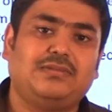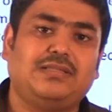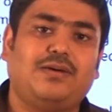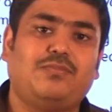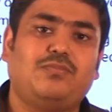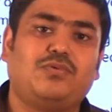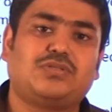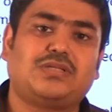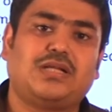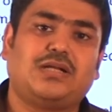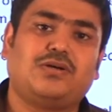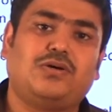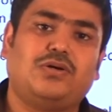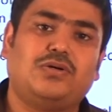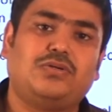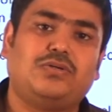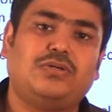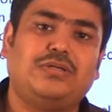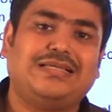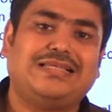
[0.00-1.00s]
the motion
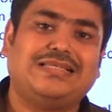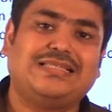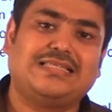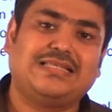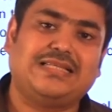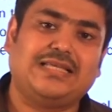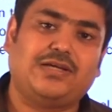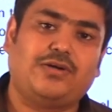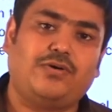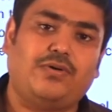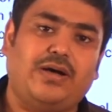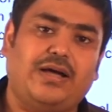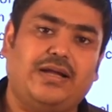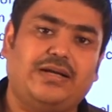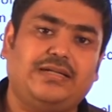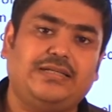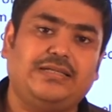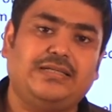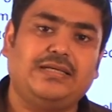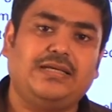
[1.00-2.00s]
control is required.